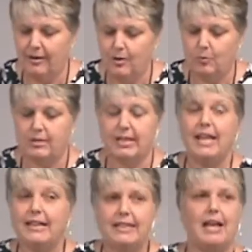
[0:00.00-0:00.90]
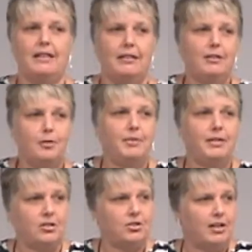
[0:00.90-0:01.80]
would take that little bit
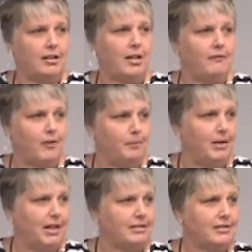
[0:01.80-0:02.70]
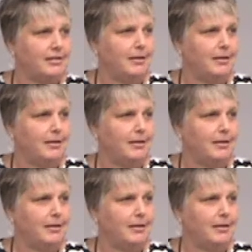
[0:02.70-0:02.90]
of shell off our butts.